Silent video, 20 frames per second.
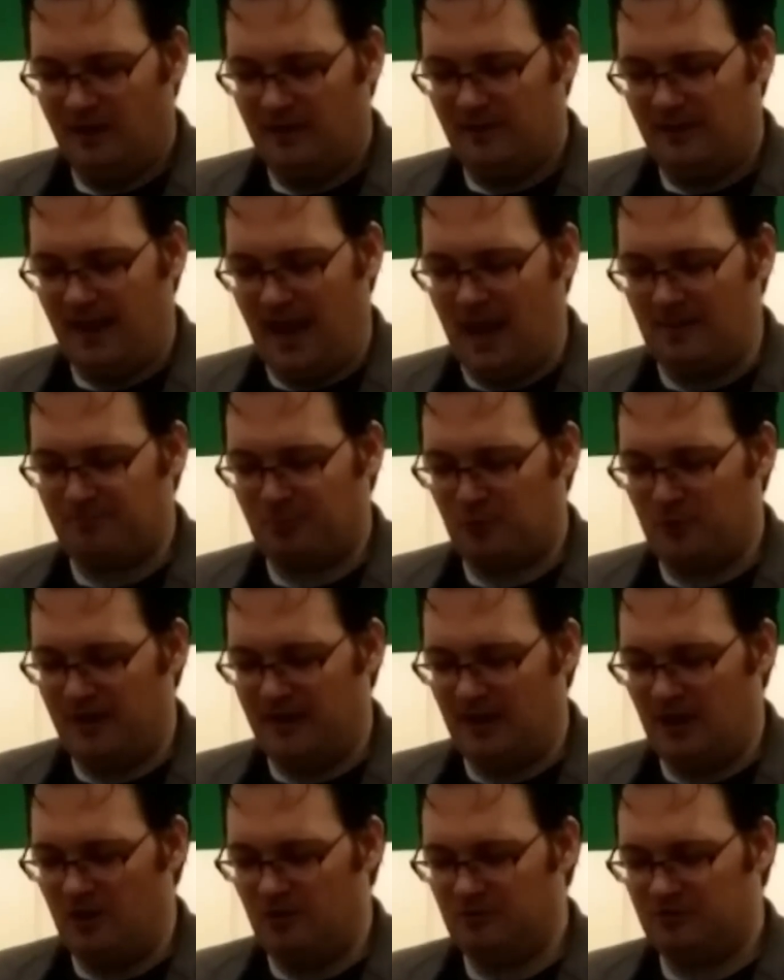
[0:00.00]
They ate
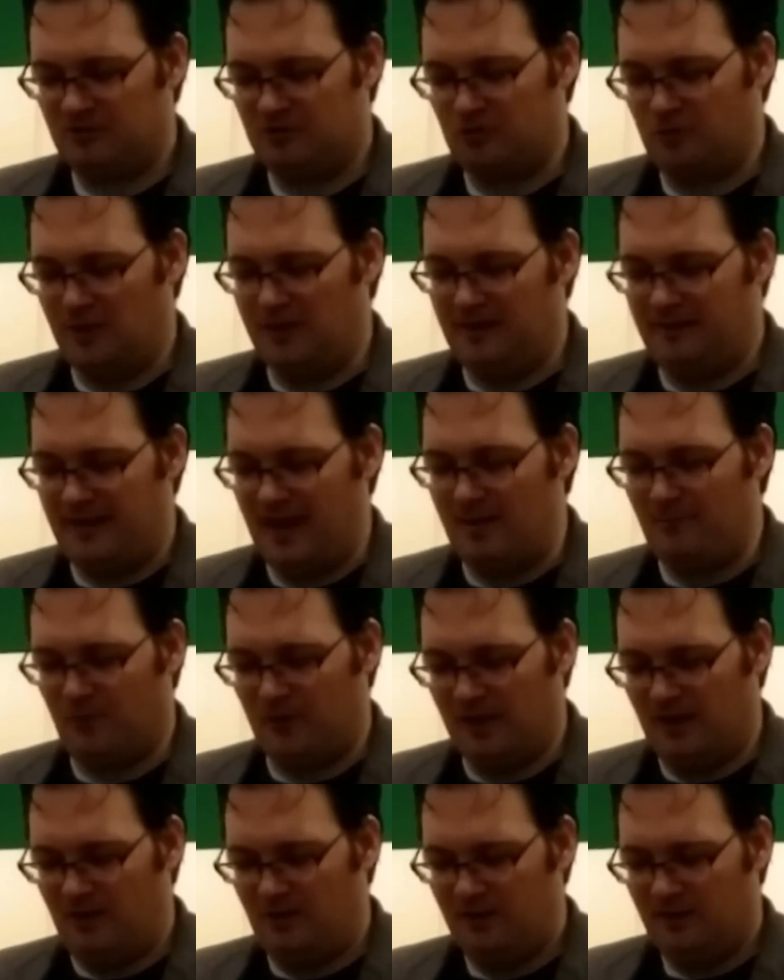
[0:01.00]
burritos, treated them
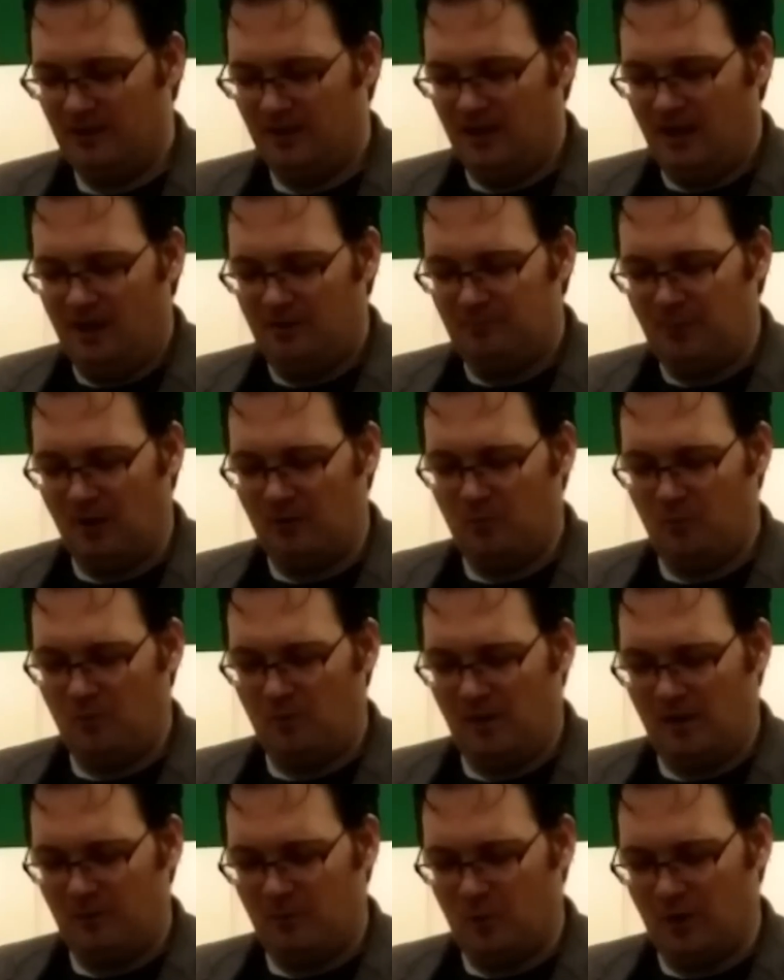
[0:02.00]
real, but
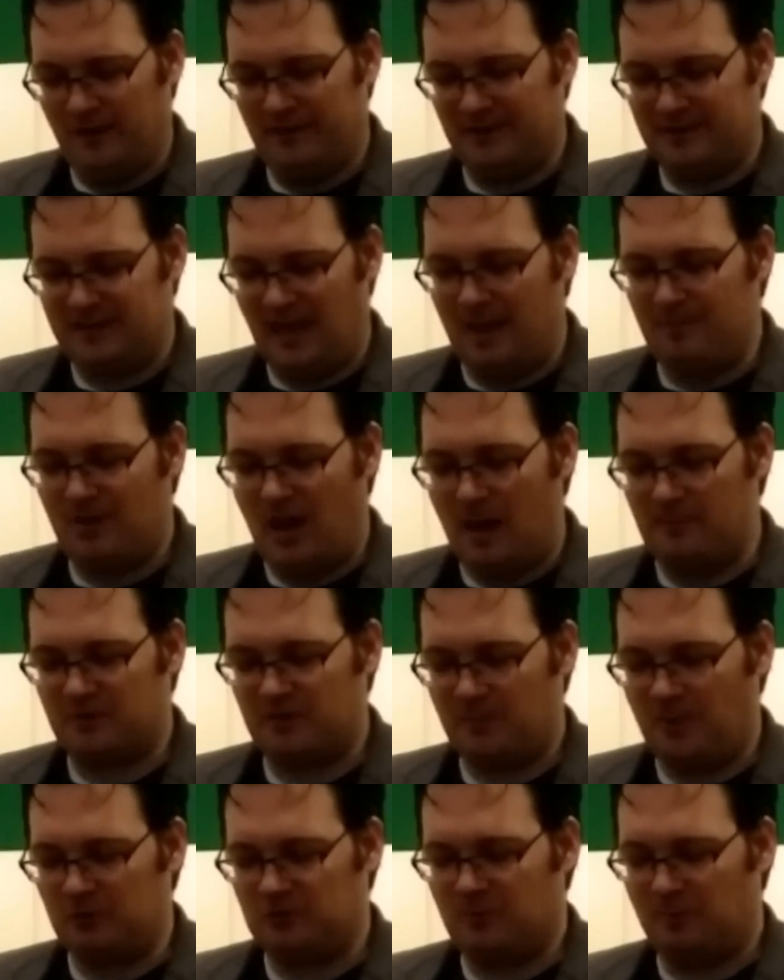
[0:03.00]
were at the same time
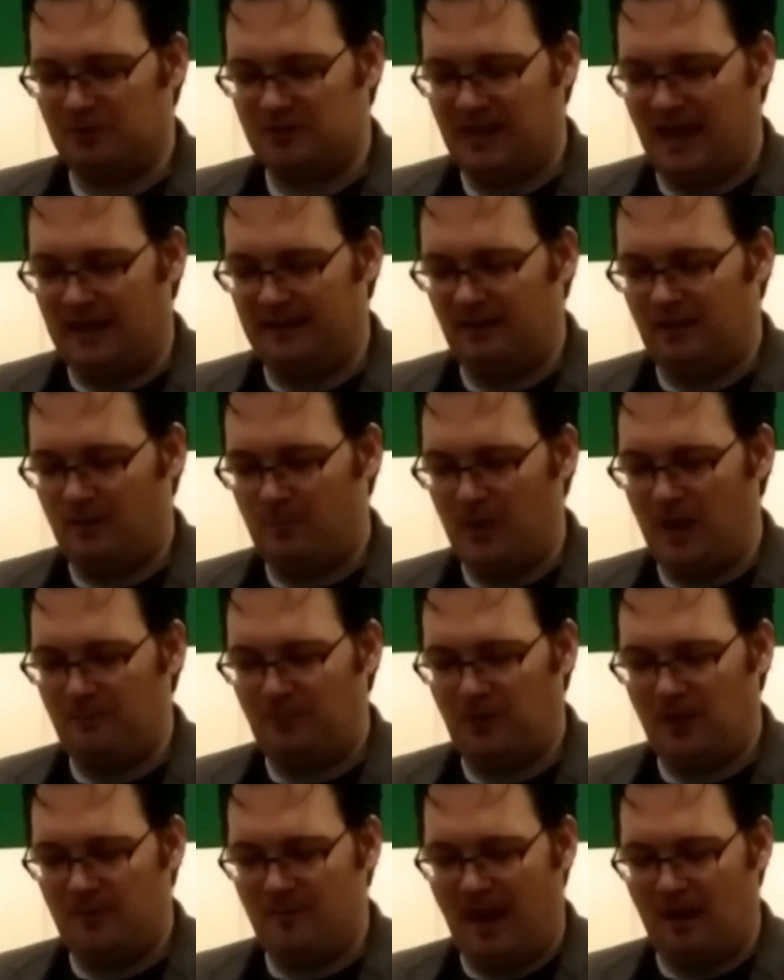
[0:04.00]
supposed to pretend that the
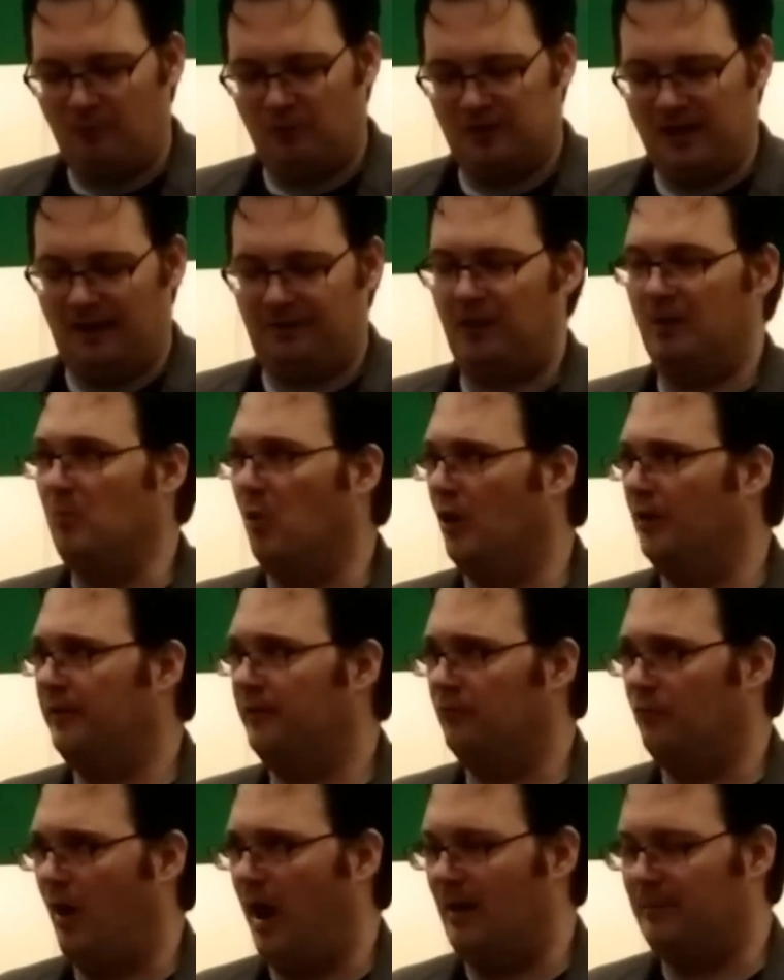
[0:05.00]
people they met were nothing more
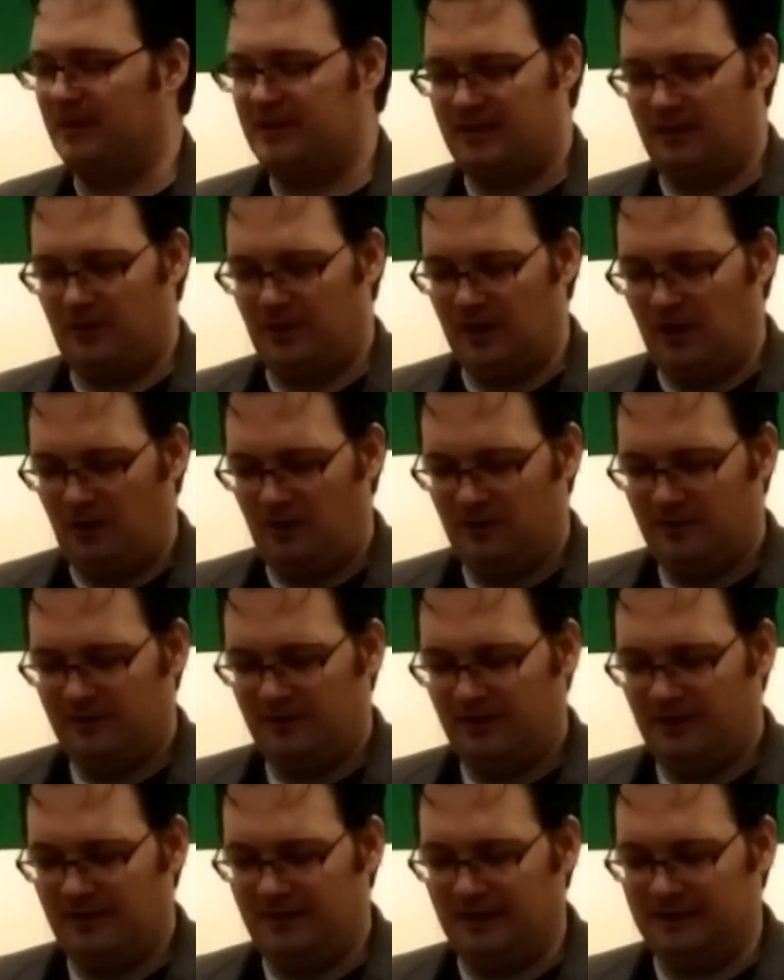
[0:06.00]
than raw material?
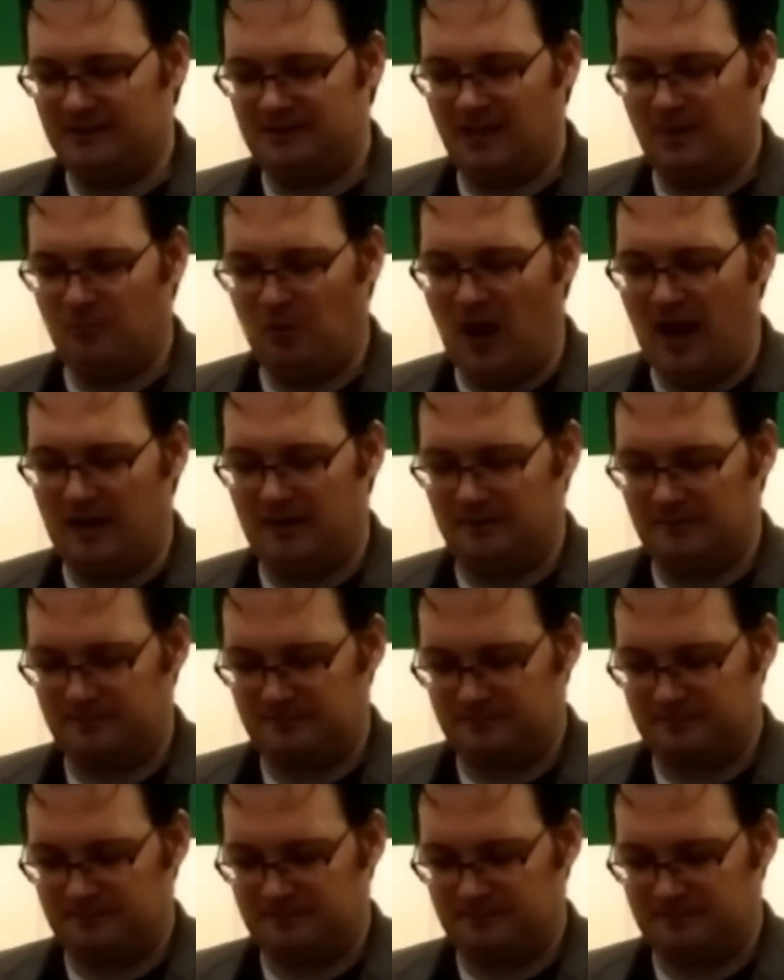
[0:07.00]
It didn't seem right.